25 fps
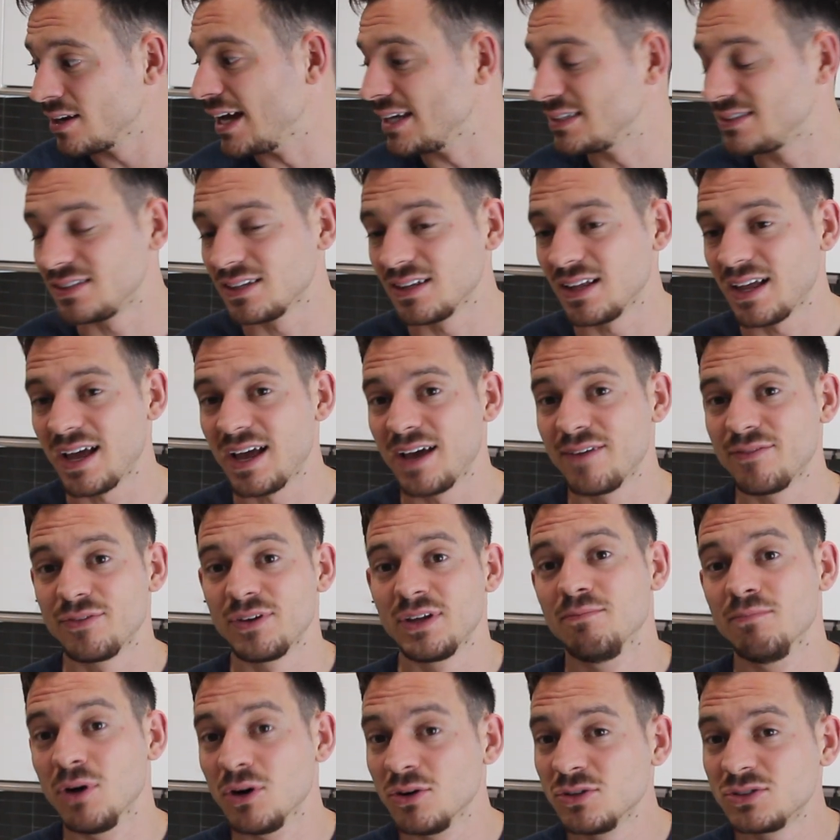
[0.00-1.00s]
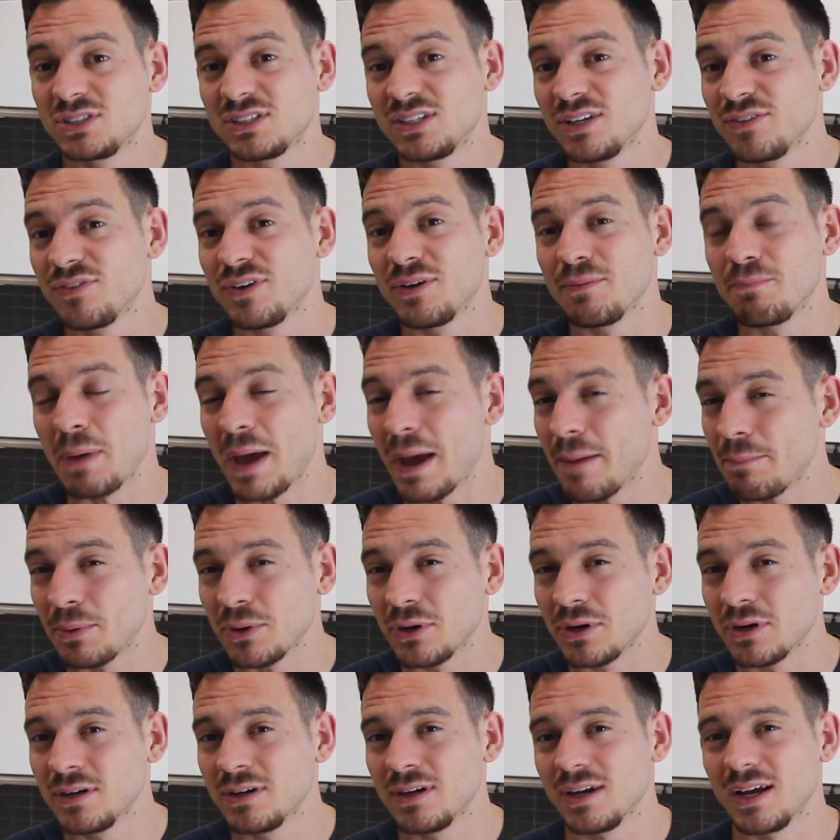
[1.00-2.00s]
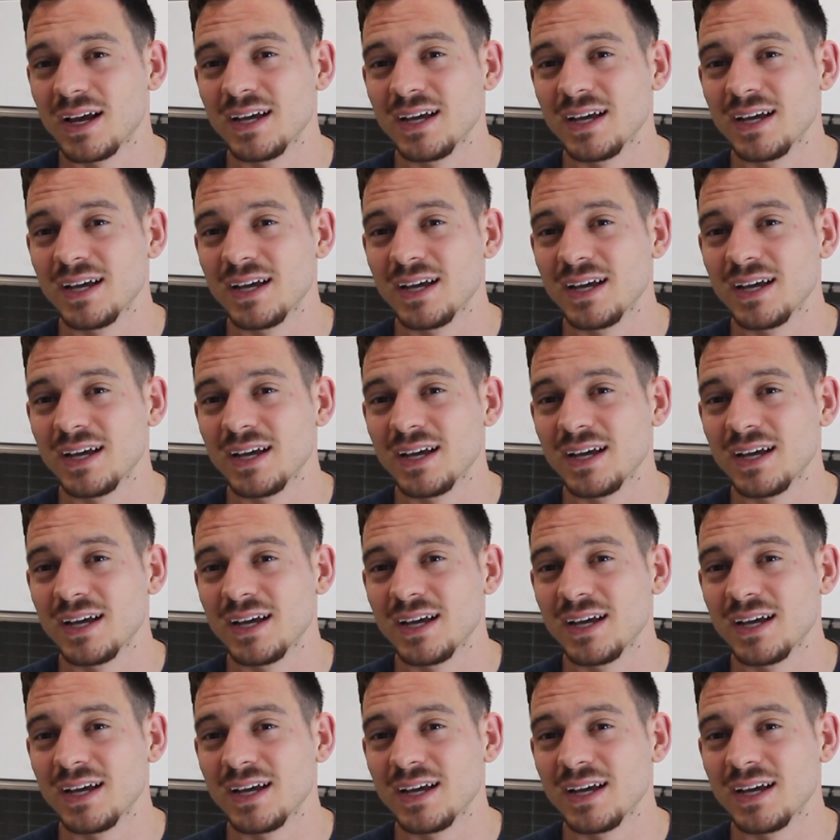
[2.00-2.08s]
I still have most of a pepper,